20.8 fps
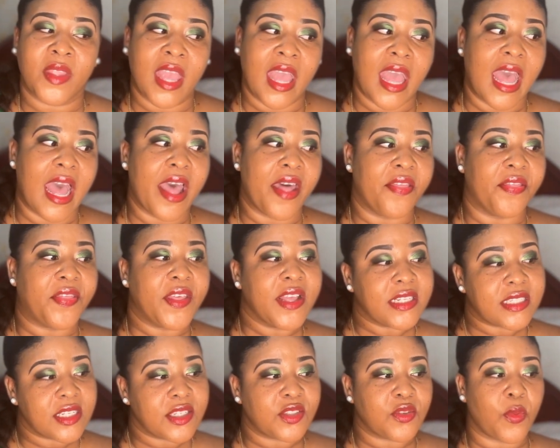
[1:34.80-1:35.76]
And this
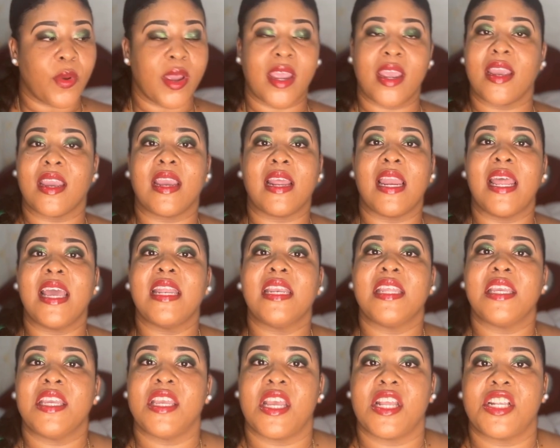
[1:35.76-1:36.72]
is where Glenn
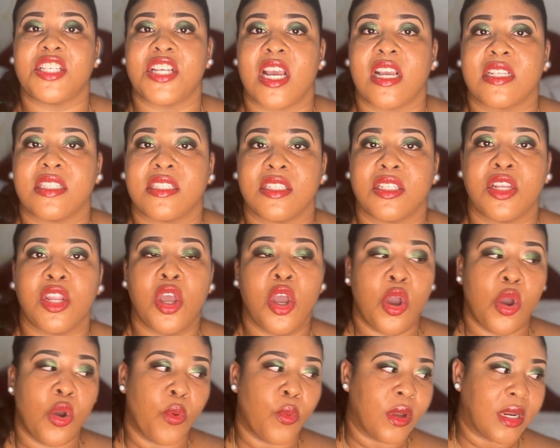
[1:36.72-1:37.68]
Ian Jackson
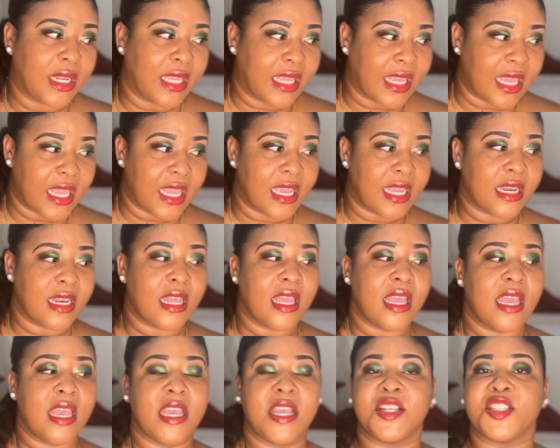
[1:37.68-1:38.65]
would gain
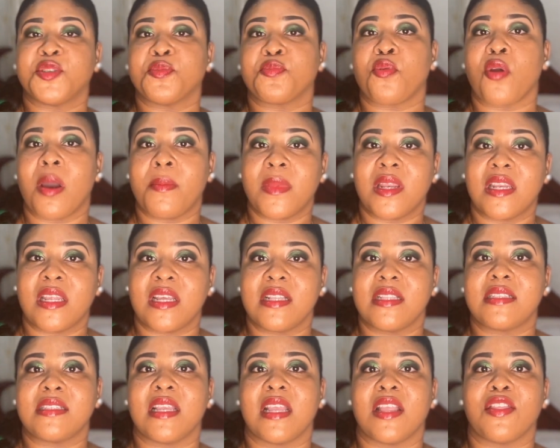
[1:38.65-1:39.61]
his
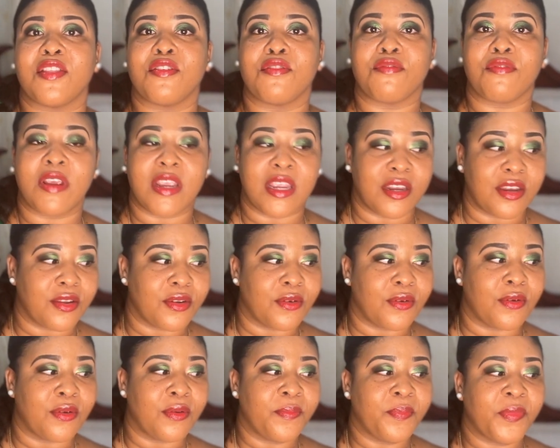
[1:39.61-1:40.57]
prominence in the
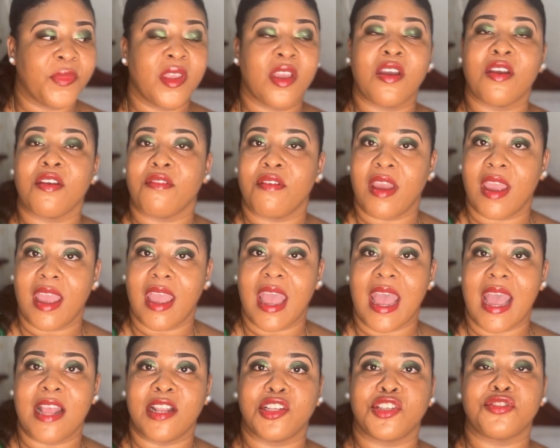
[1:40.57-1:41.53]
radio career
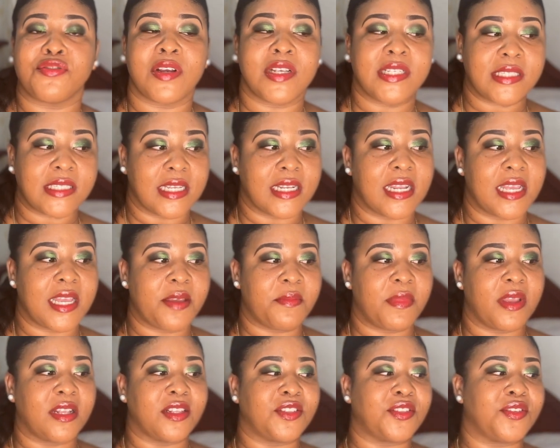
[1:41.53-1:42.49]
and trusting him
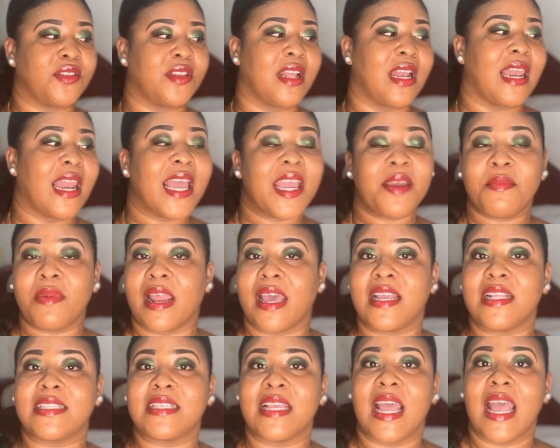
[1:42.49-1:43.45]
into the
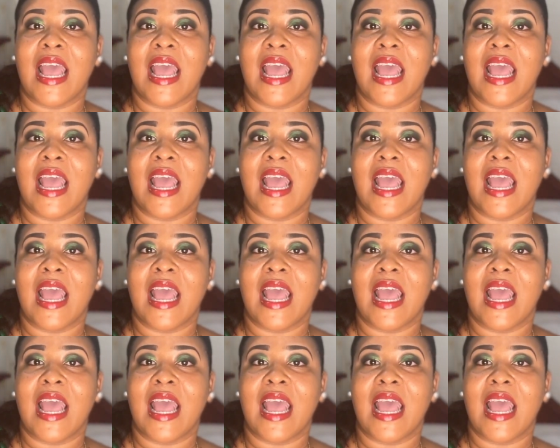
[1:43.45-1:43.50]
limelight